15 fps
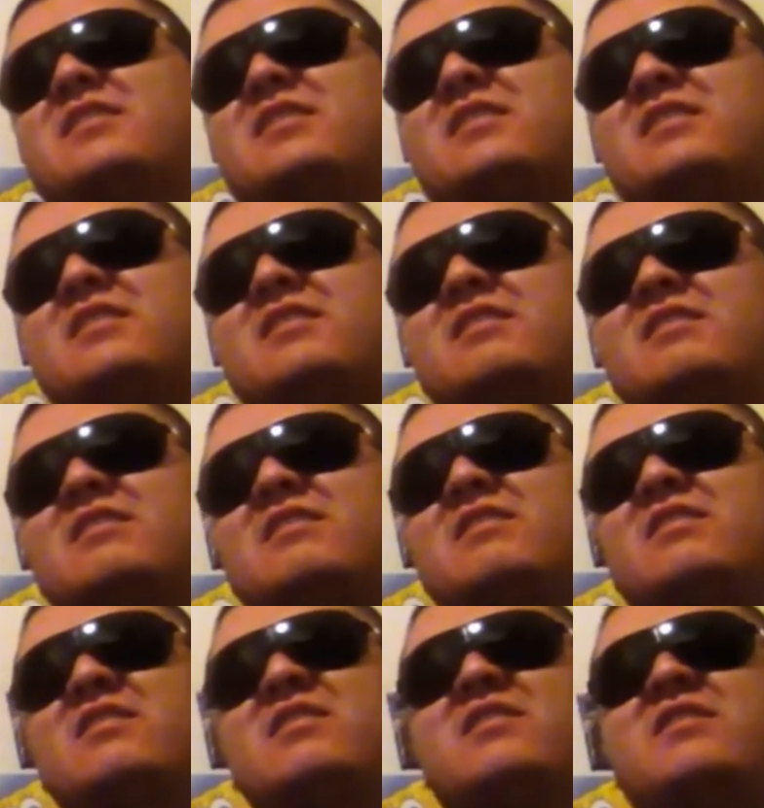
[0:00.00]

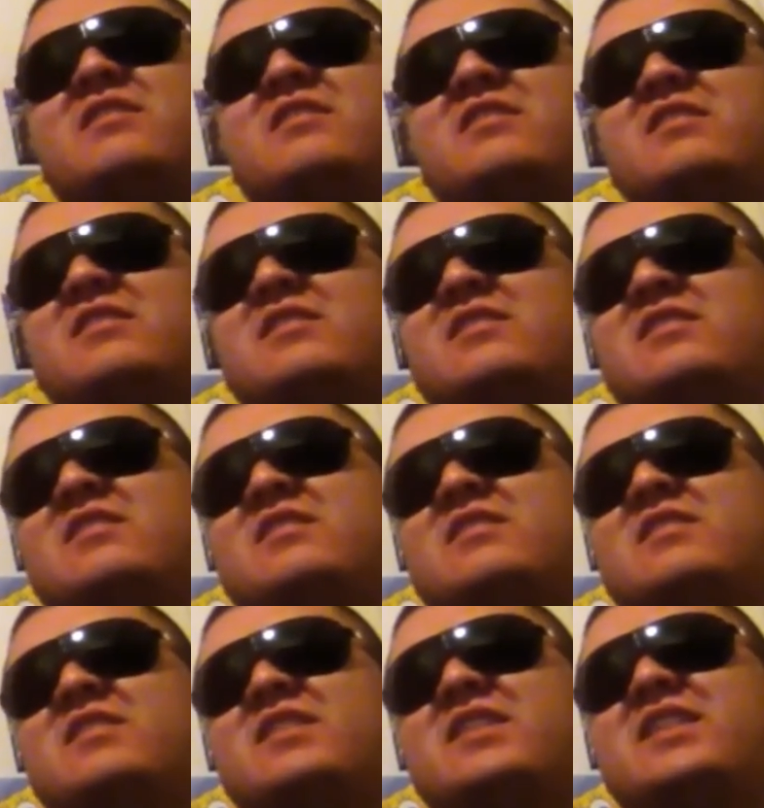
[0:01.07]

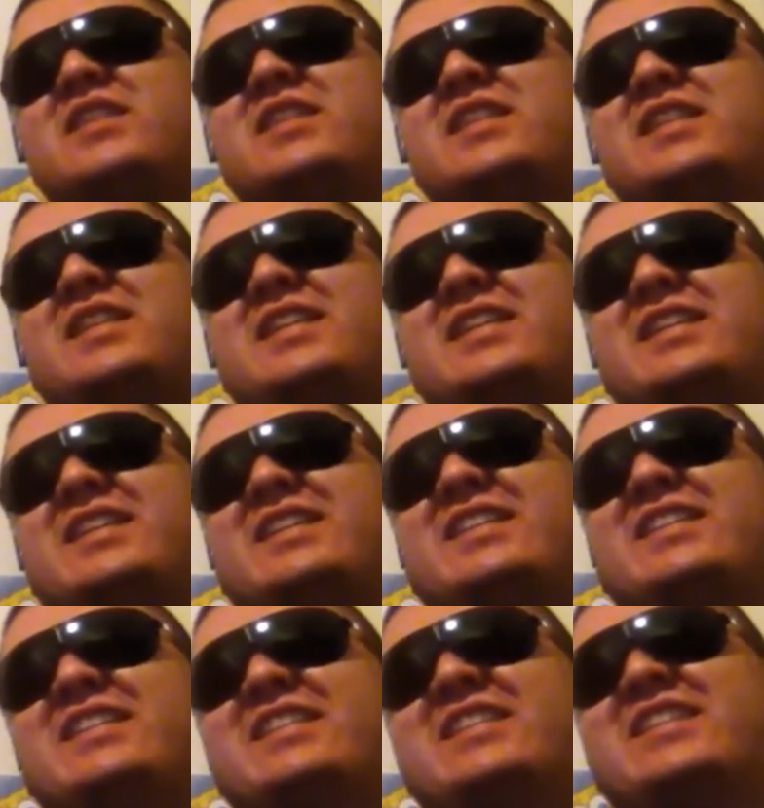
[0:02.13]
This person isn't speaking.